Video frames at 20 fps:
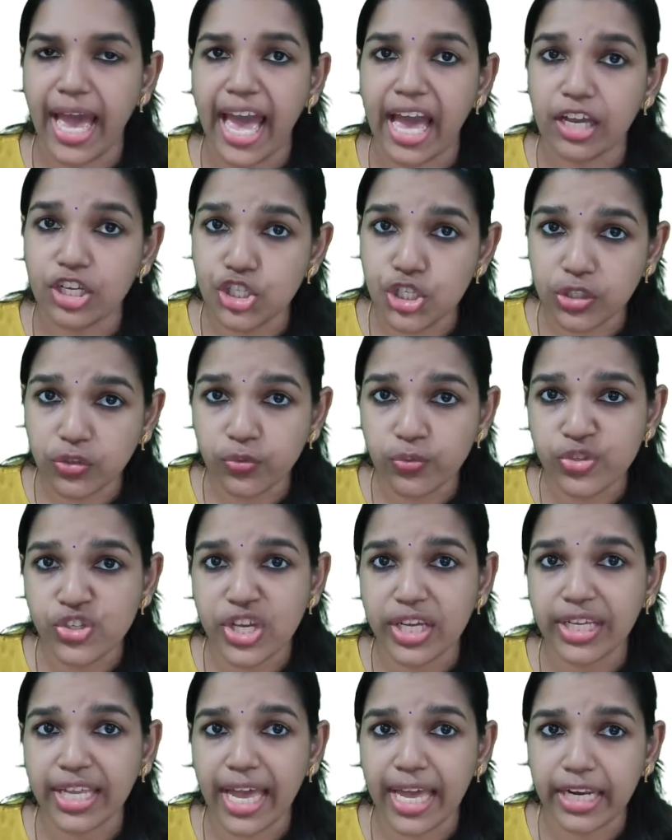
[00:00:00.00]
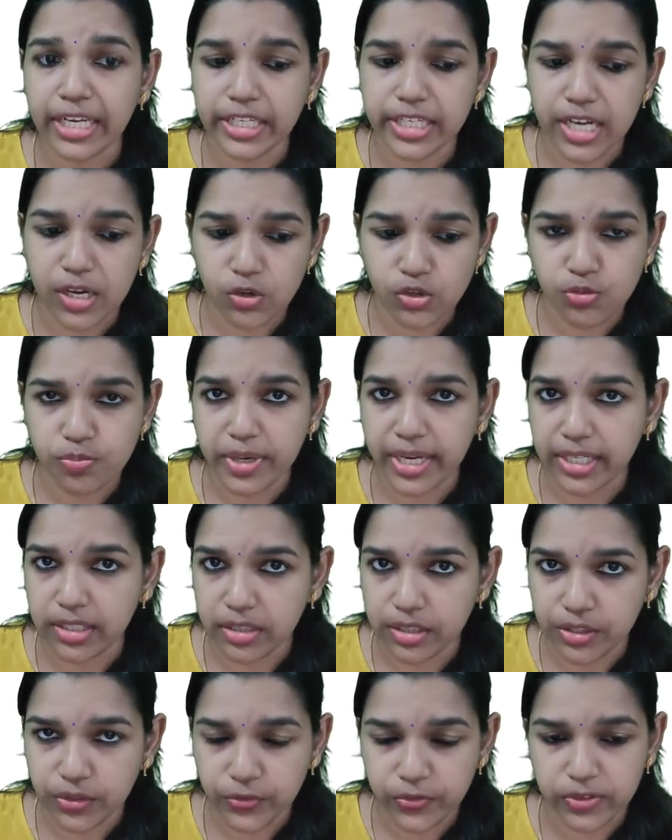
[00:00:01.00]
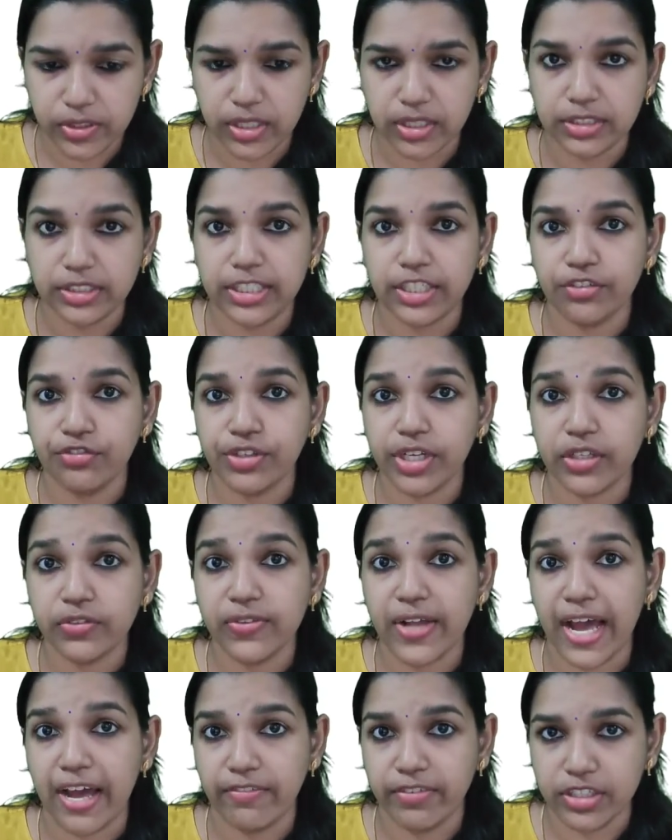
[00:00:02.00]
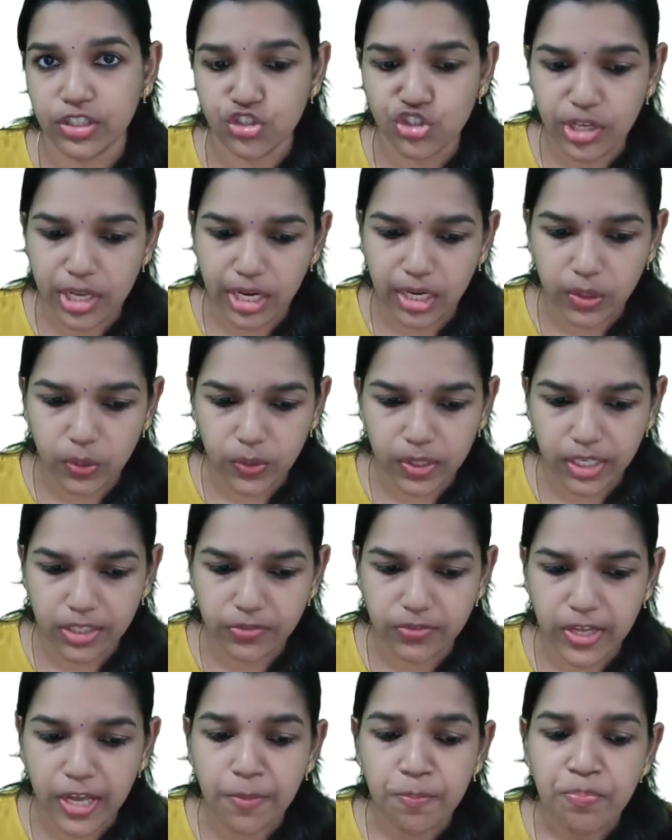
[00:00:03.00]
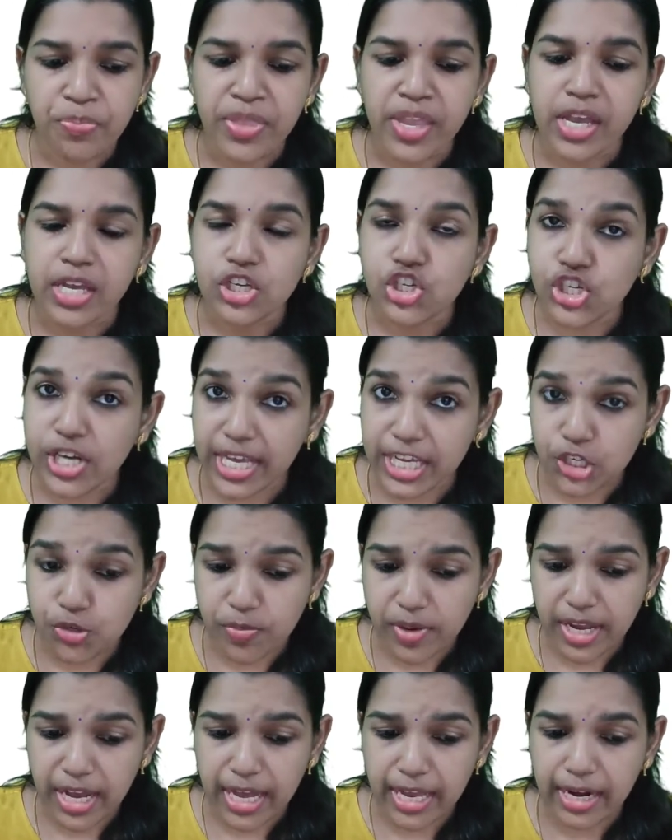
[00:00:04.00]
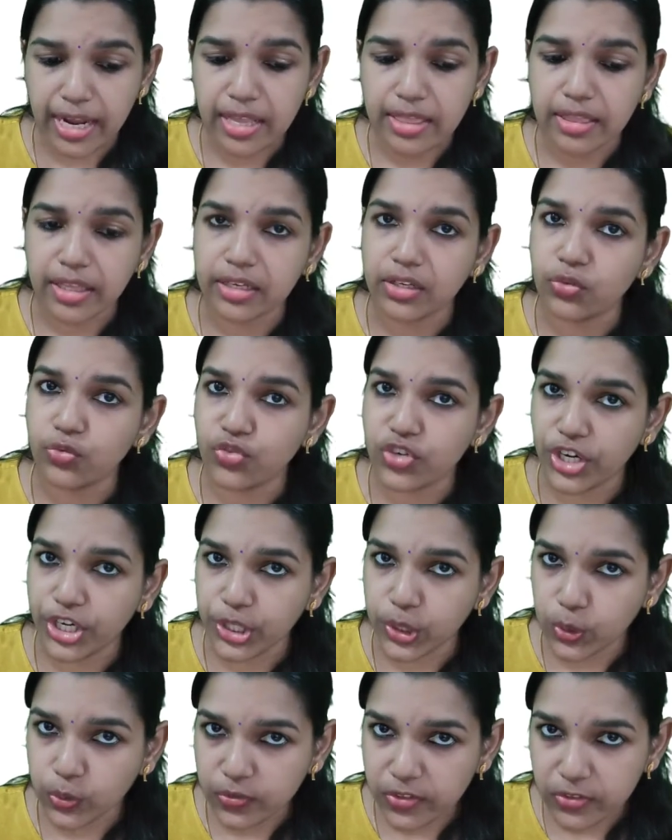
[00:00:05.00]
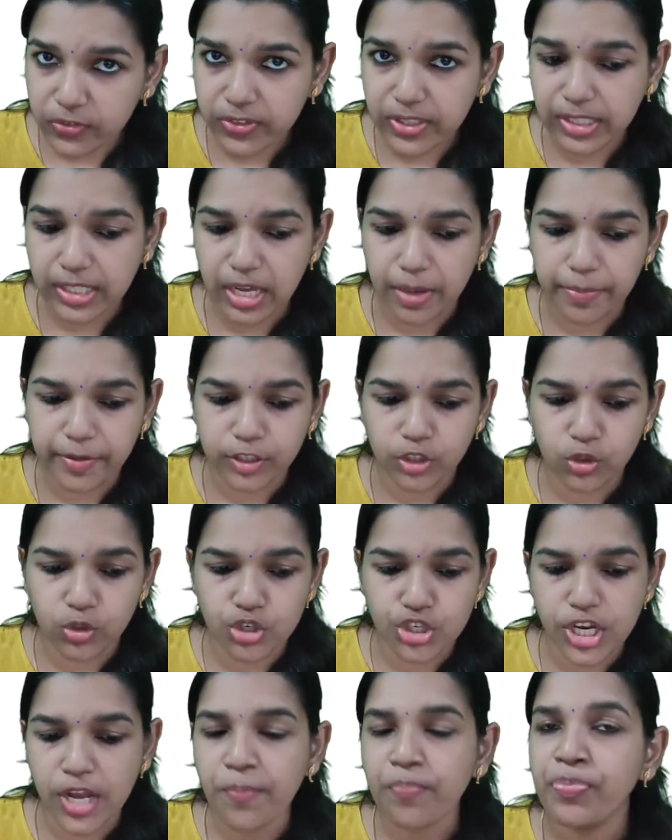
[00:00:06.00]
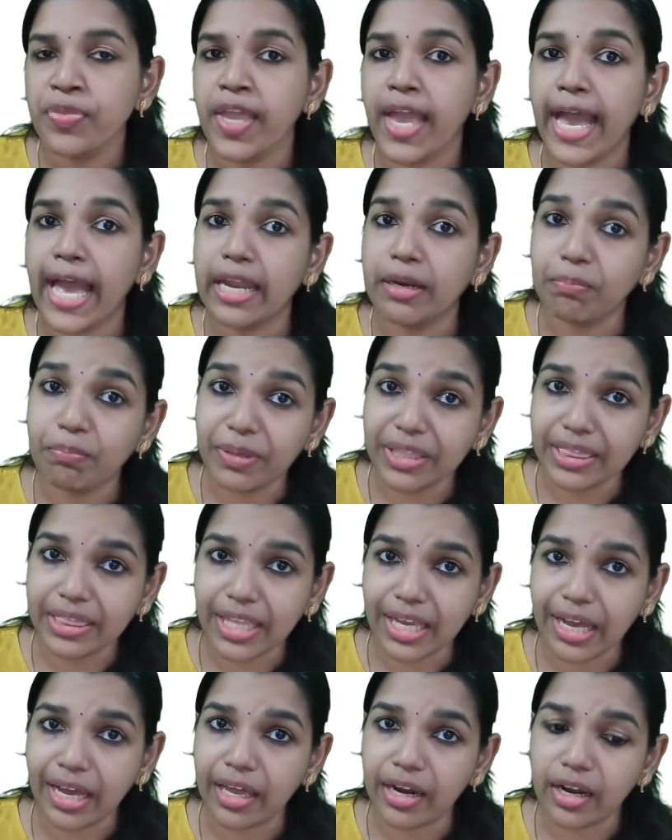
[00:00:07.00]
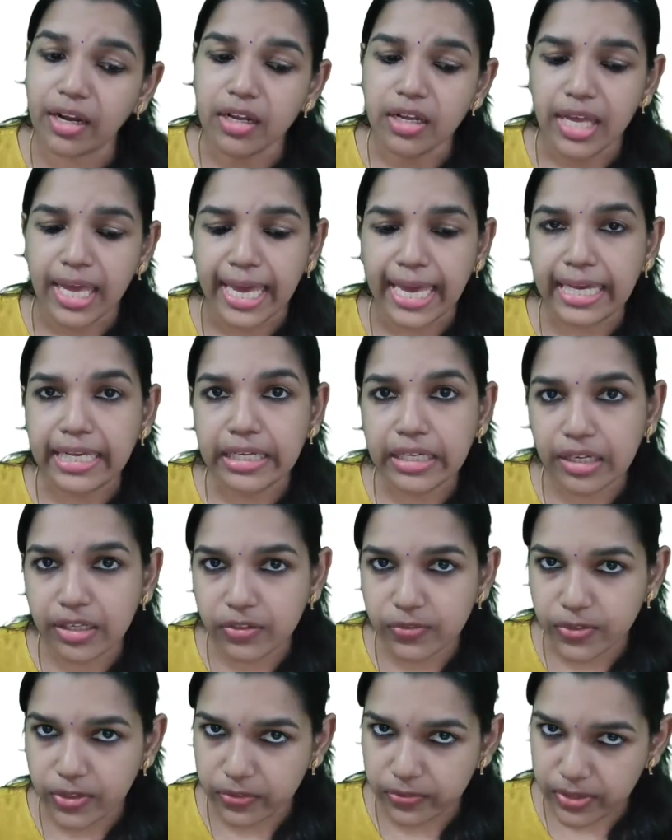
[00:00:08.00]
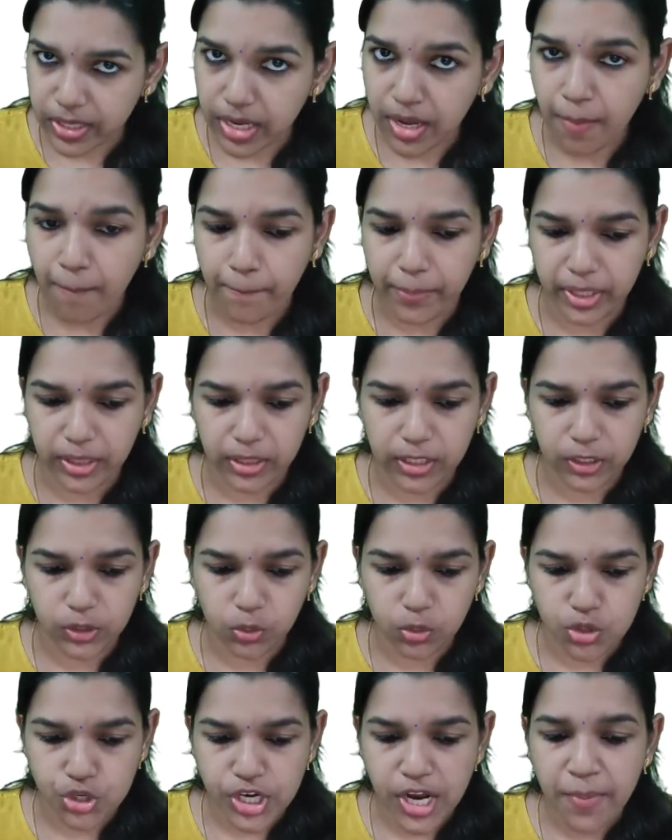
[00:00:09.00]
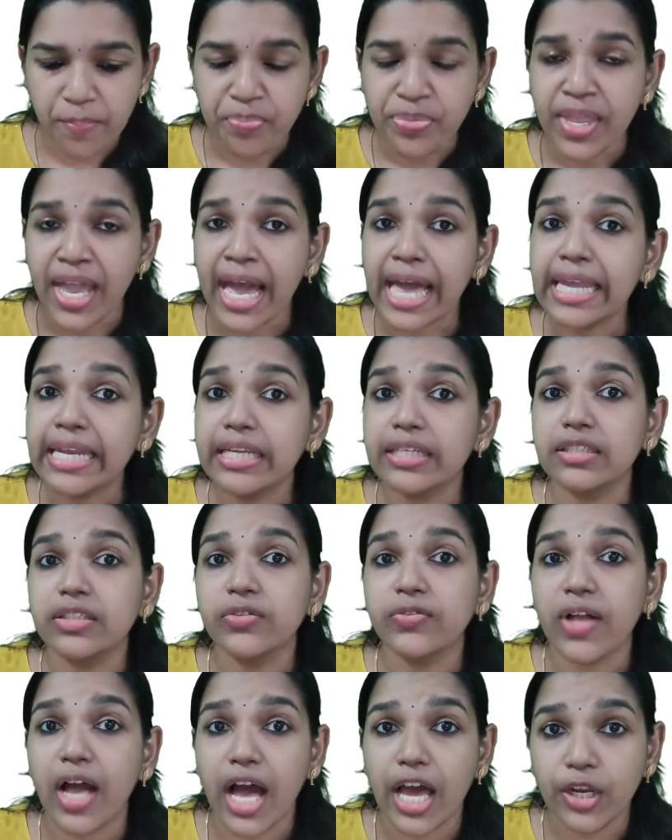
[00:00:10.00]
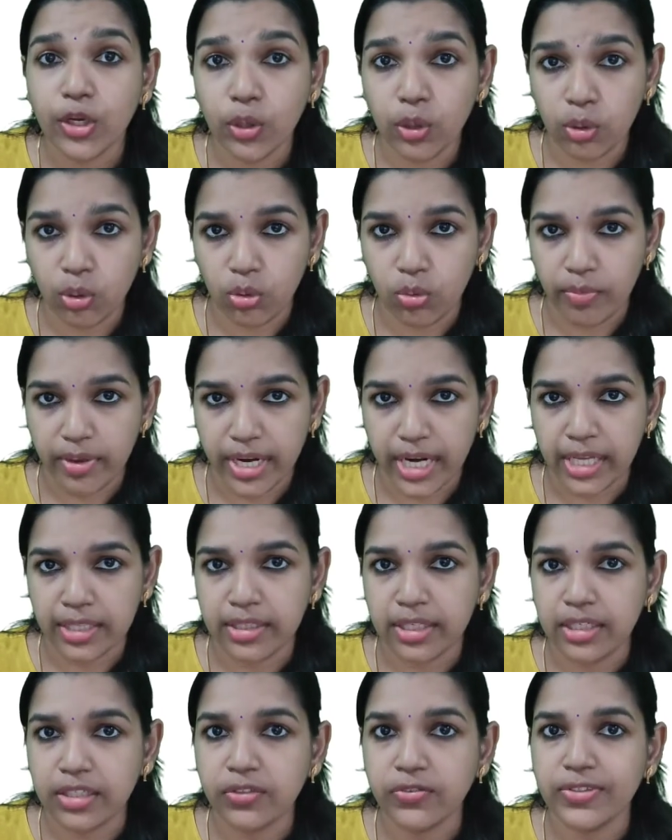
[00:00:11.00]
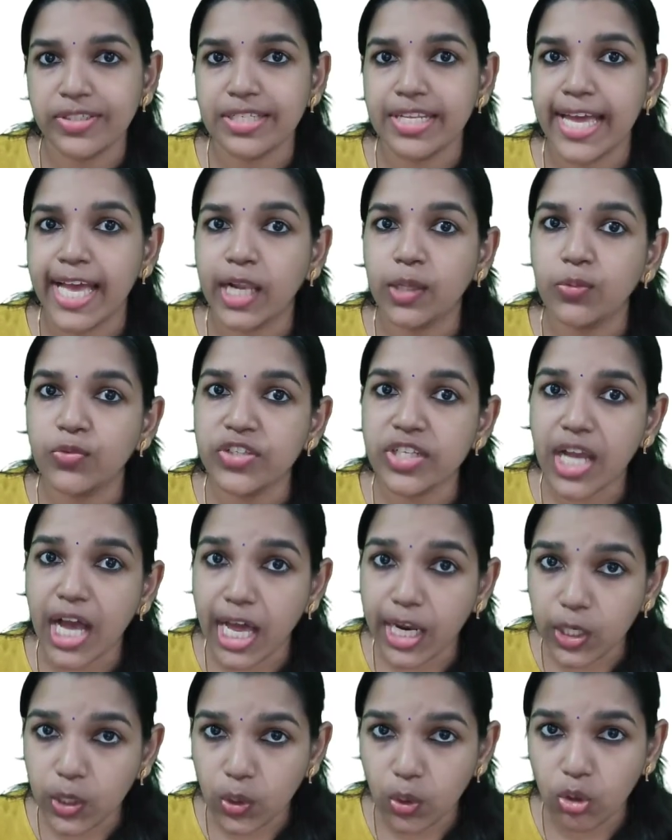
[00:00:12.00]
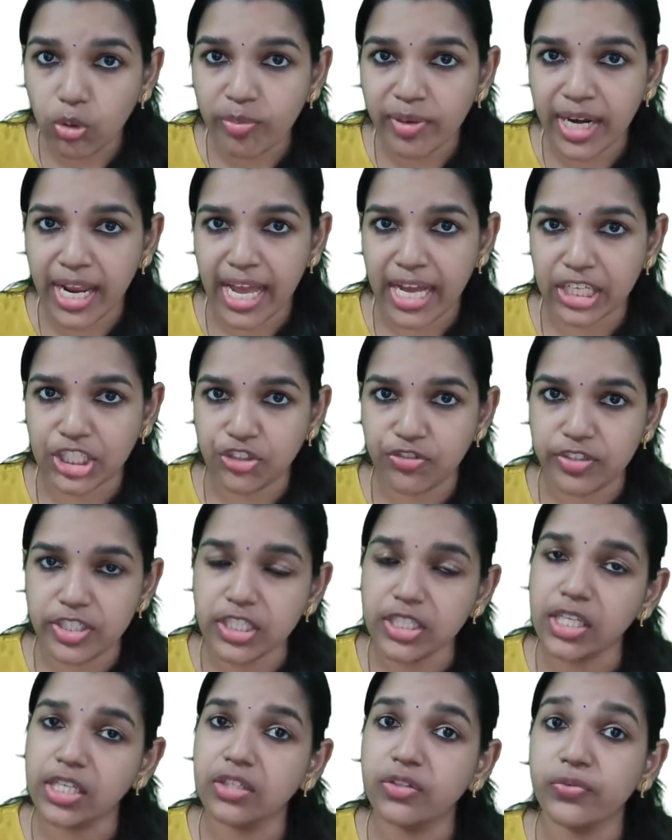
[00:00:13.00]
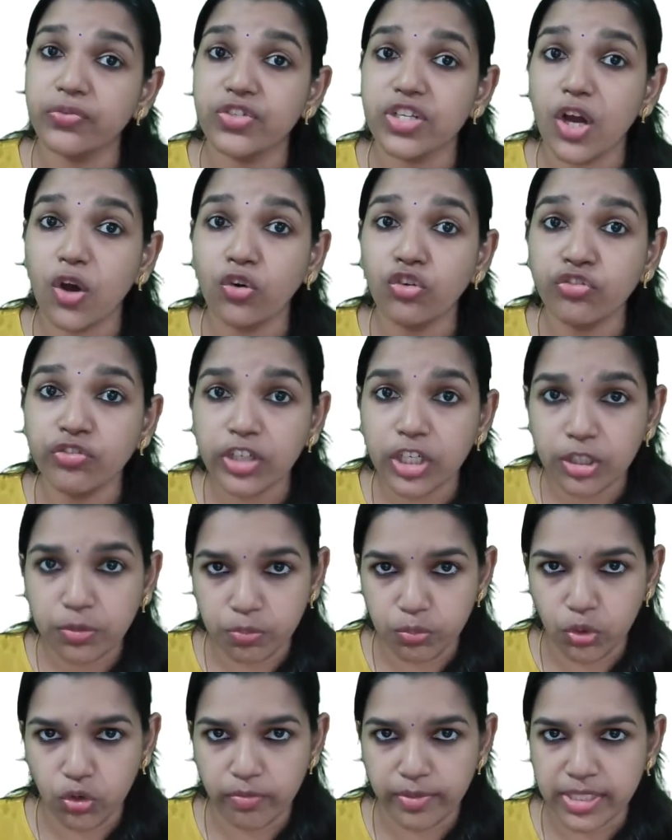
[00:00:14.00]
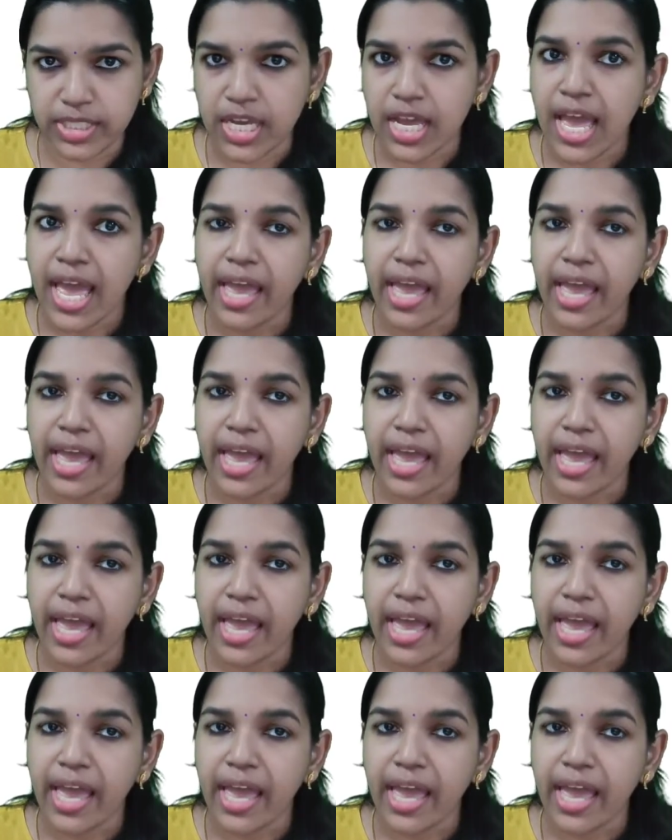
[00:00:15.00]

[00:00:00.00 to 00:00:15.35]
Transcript: Actions which are carried out by the uh, dravyas having chala gunas are Shleshmahara that is reduces the Kapha dosha and Pittakara increases the Pitta dosha and it is Anulomana that is it helps in Anulomana activity that is downward movement